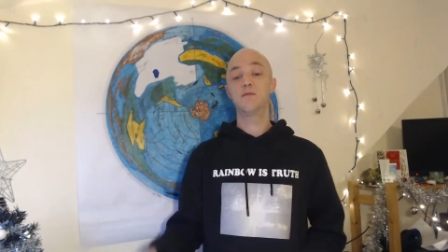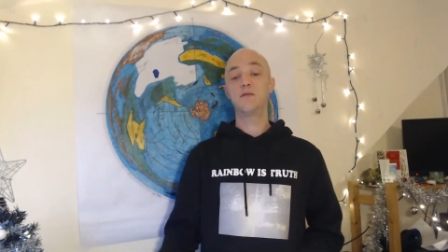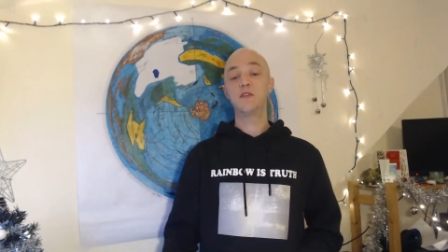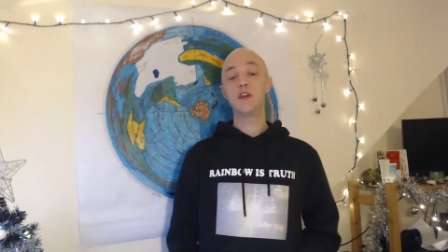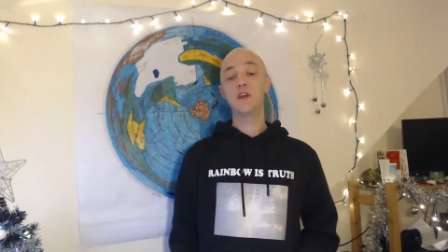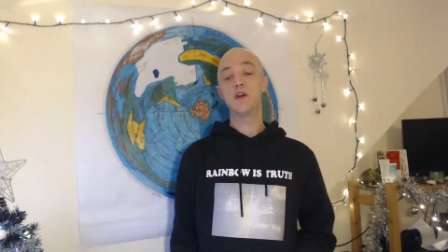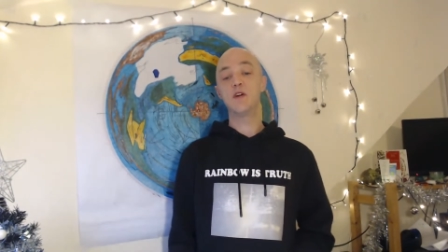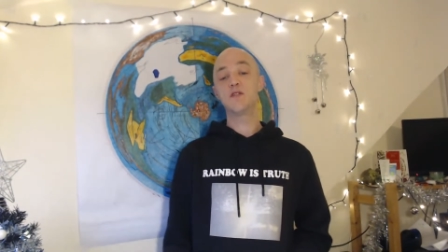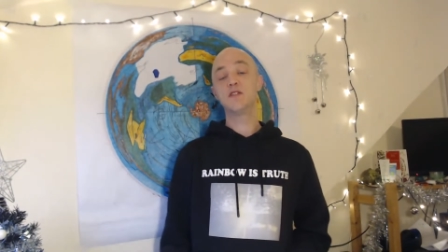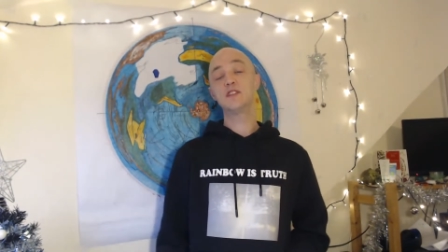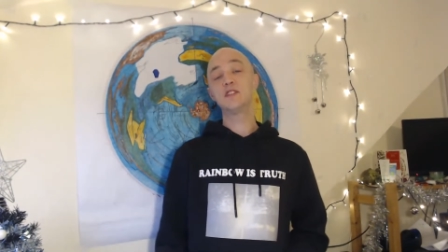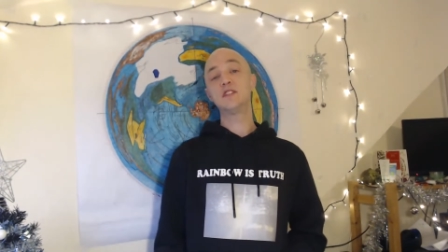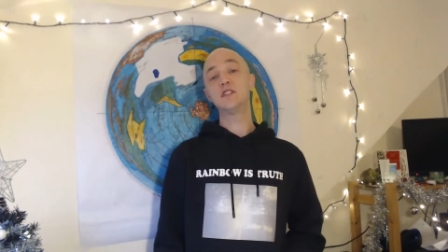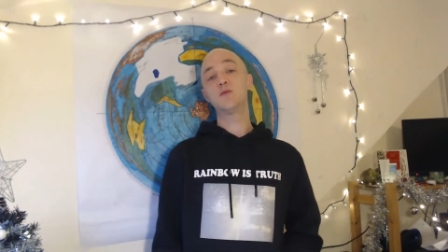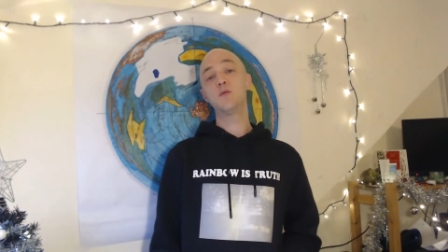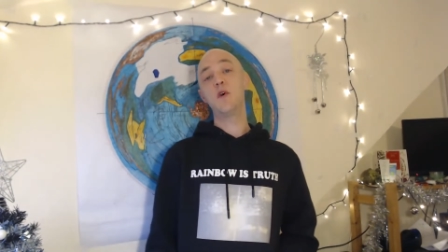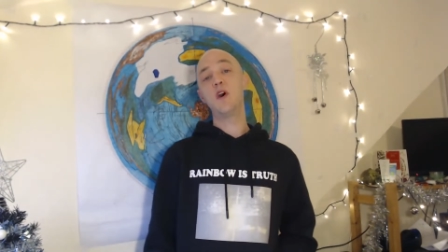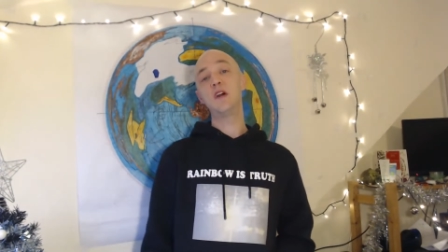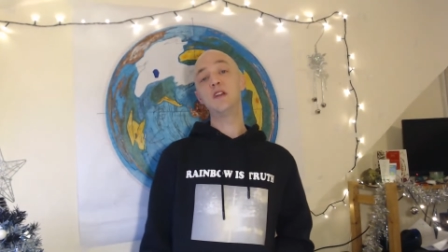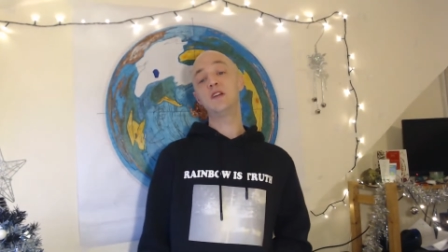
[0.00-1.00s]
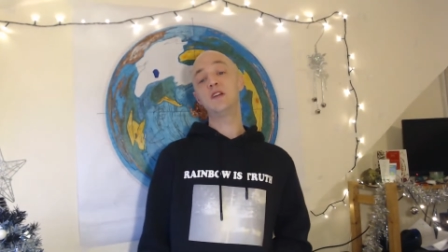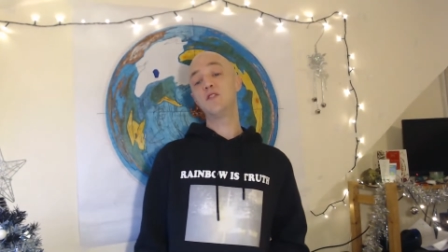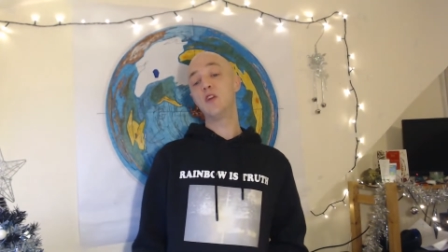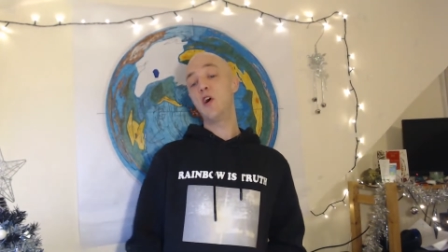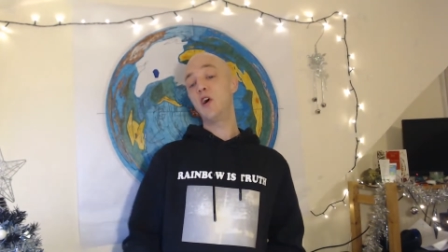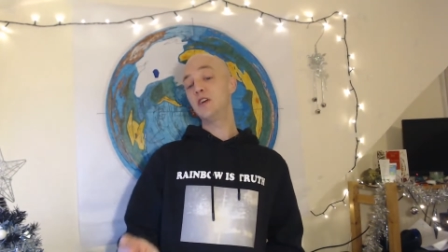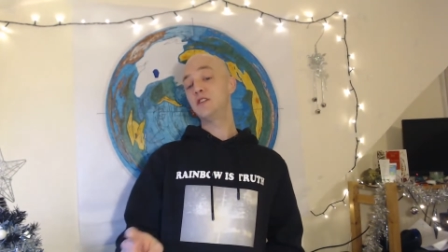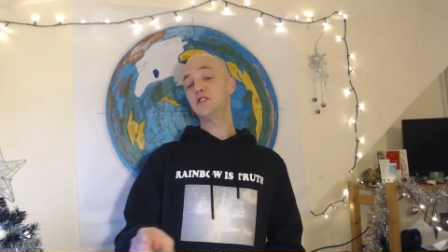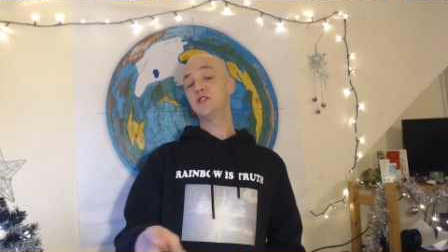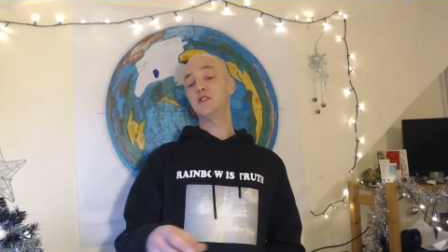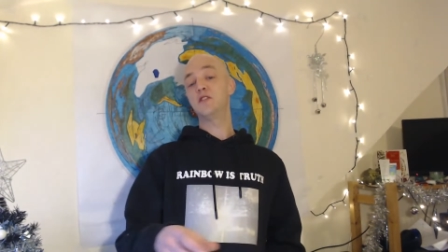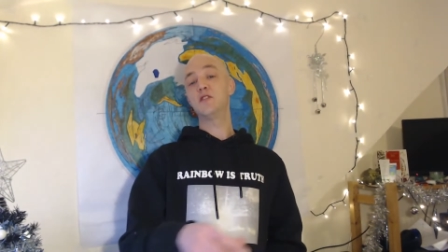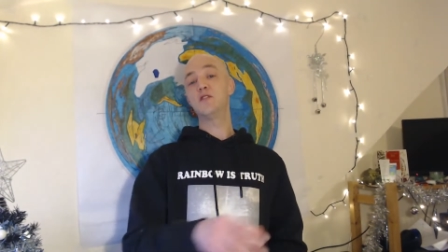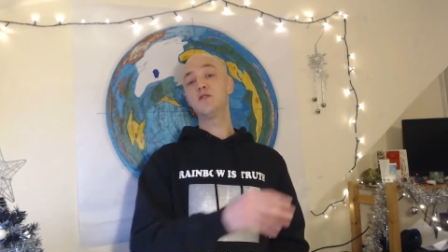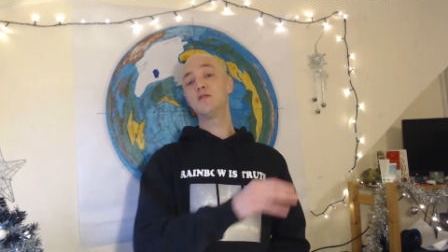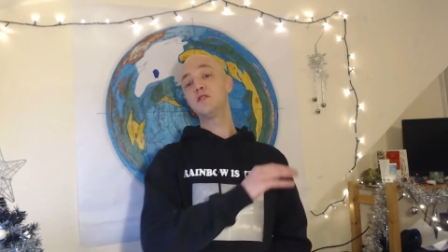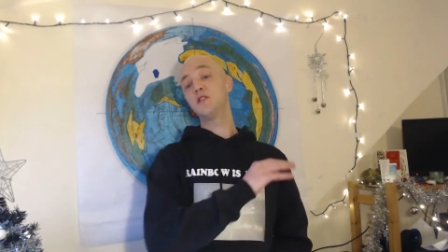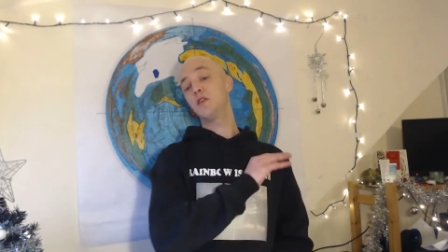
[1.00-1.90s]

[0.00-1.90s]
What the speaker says: You know, this is why they've lied to you